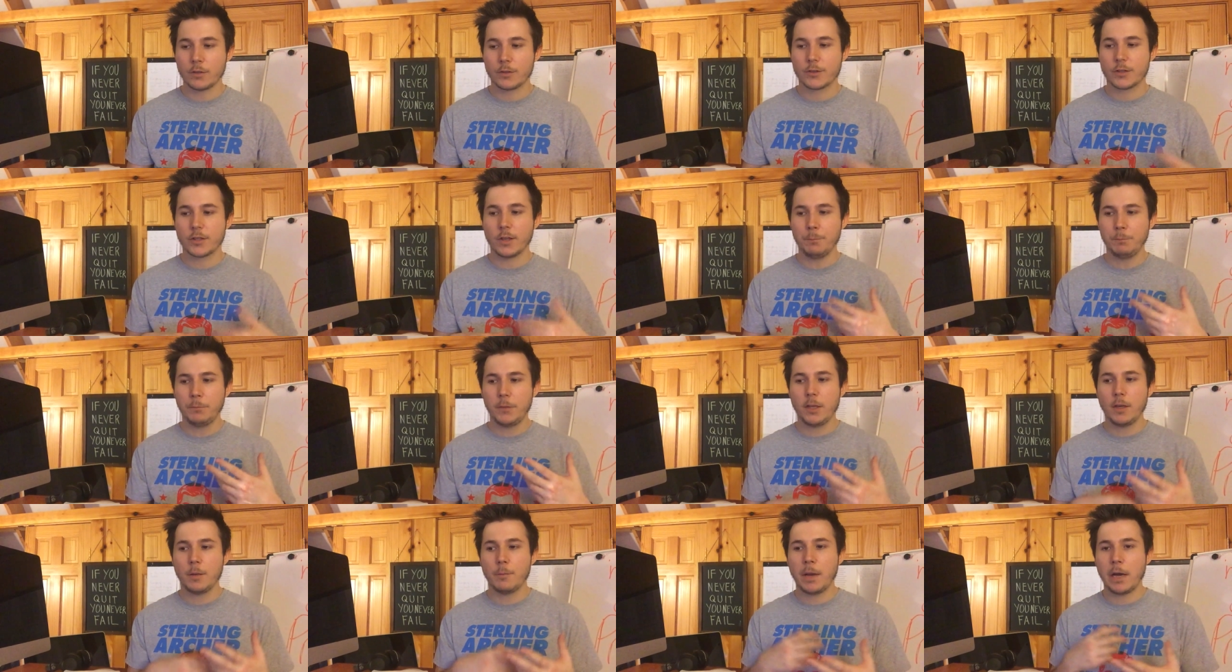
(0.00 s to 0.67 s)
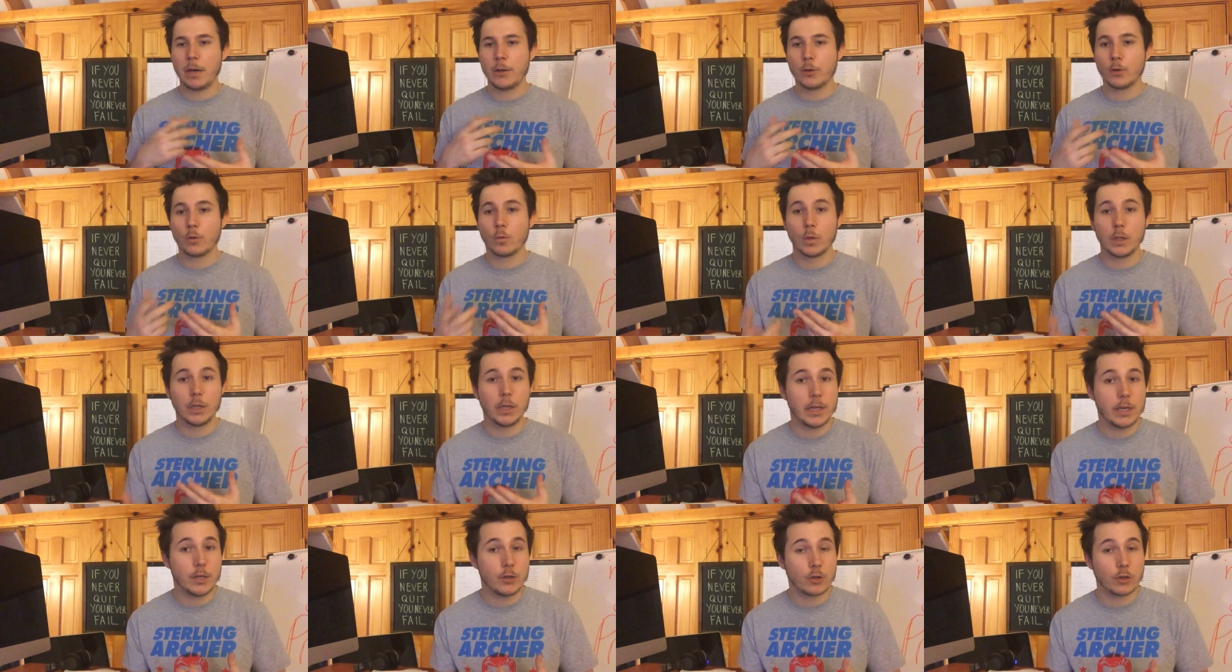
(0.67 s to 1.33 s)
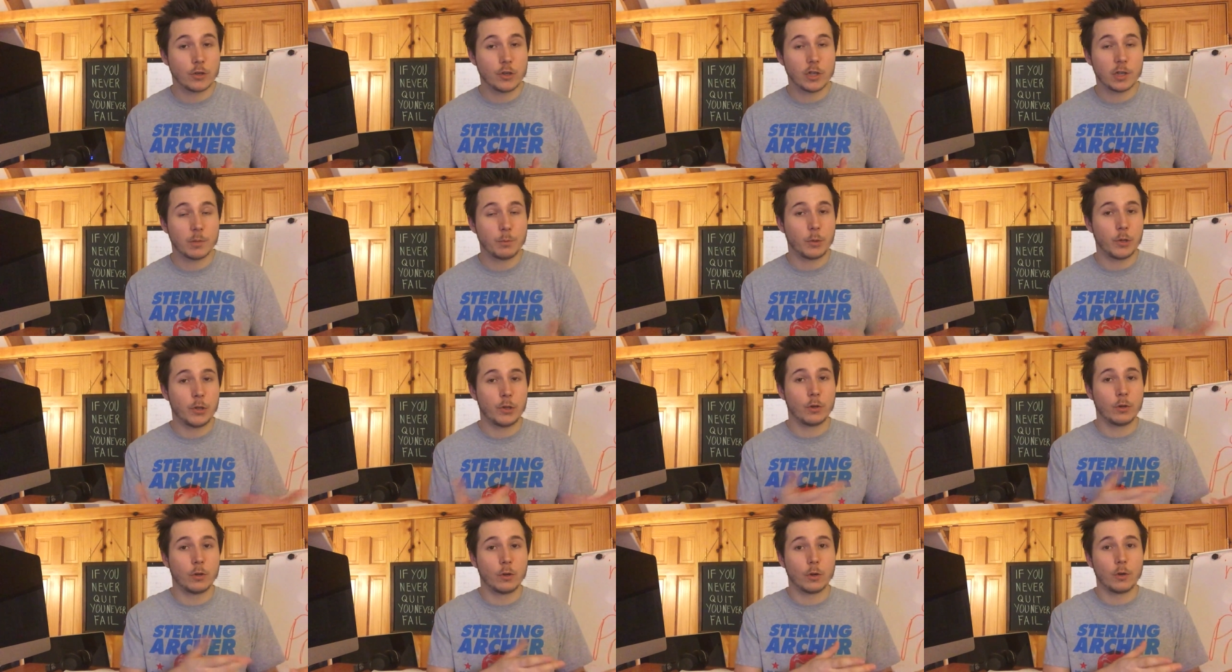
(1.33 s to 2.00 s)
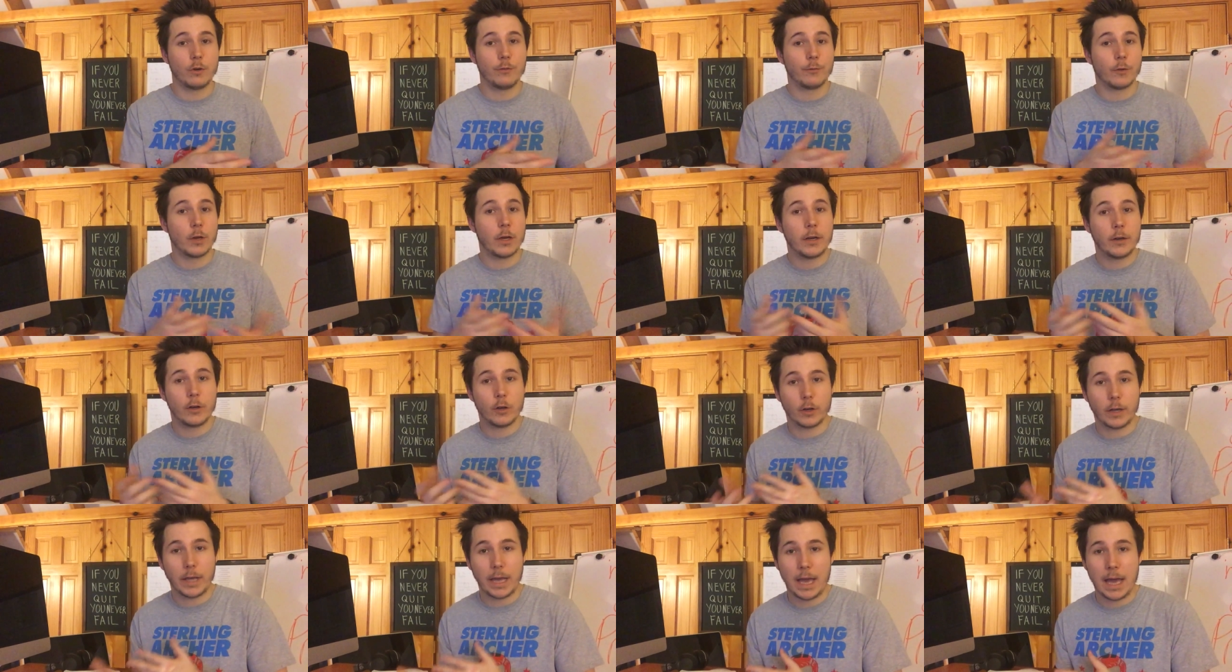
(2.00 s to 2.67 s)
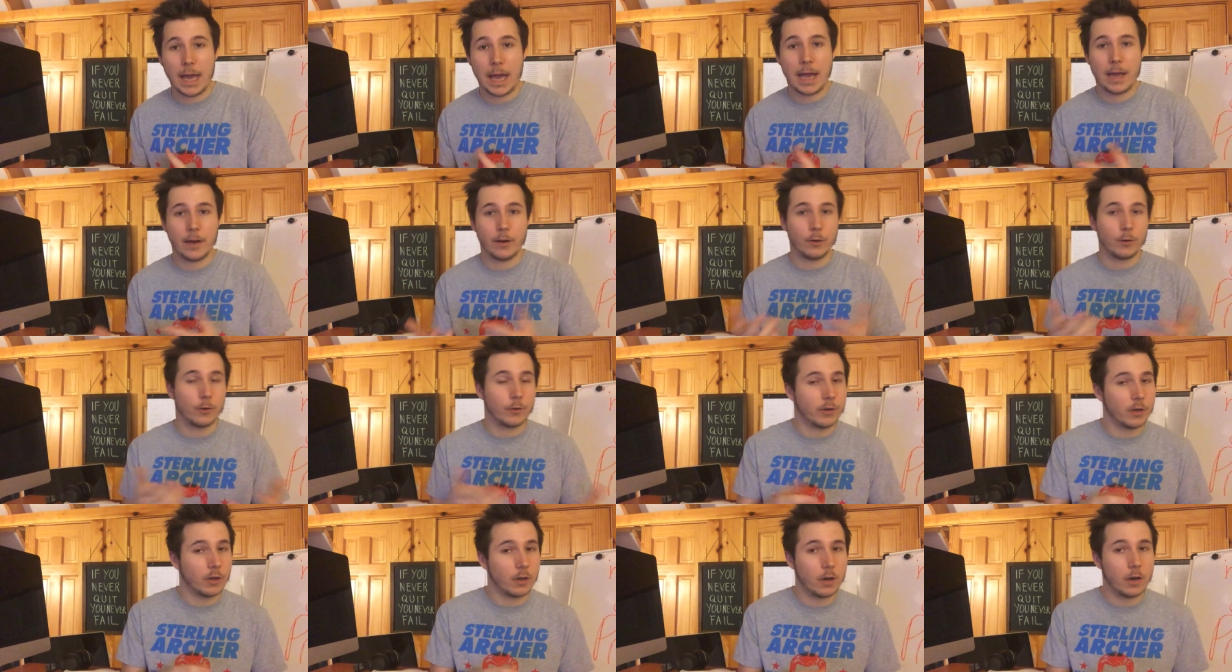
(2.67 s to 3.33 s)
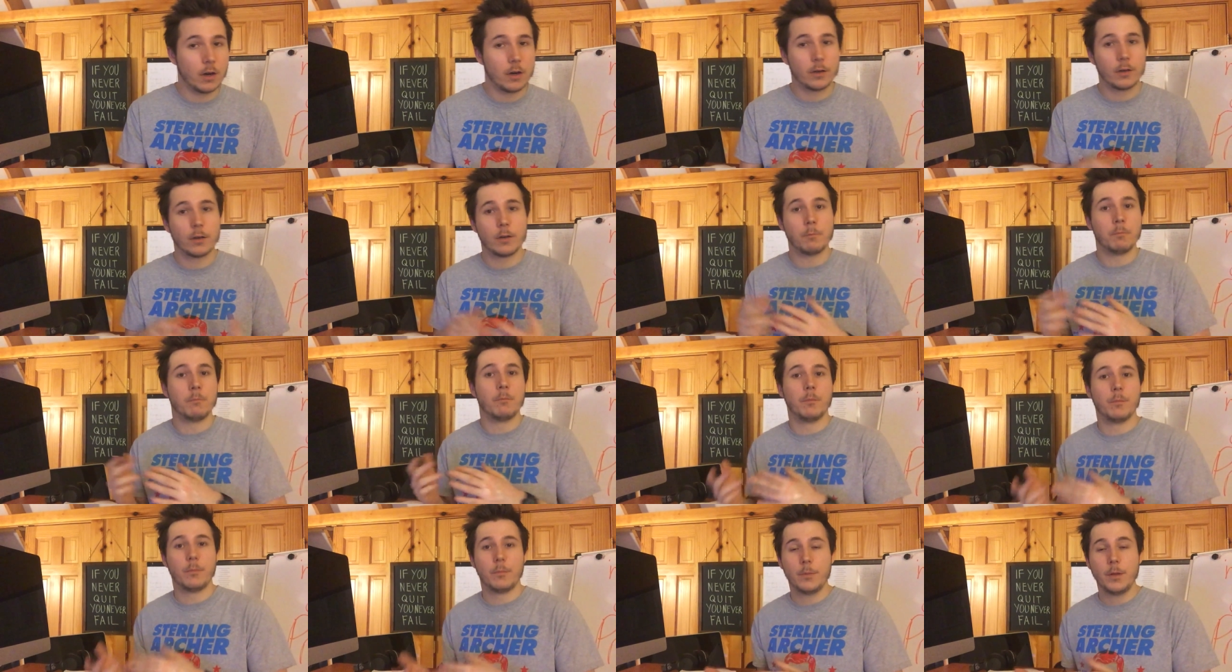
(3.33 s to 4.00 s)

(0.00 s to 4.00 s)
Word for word: something about your relationship with your girlfriend or cat or dog or